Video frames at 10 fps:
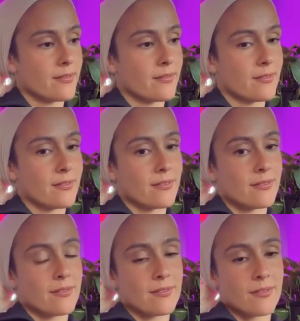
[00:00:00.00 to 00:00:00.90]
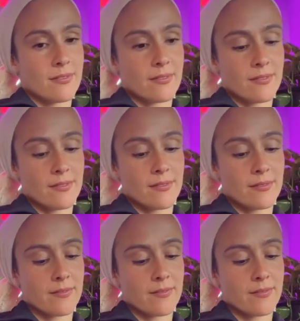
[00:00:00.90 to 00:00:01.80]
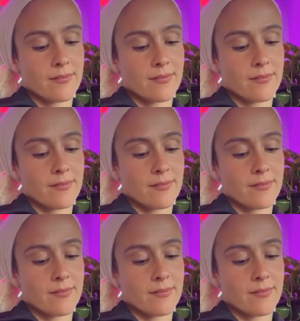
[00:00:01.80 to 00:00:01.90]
(no one is talking)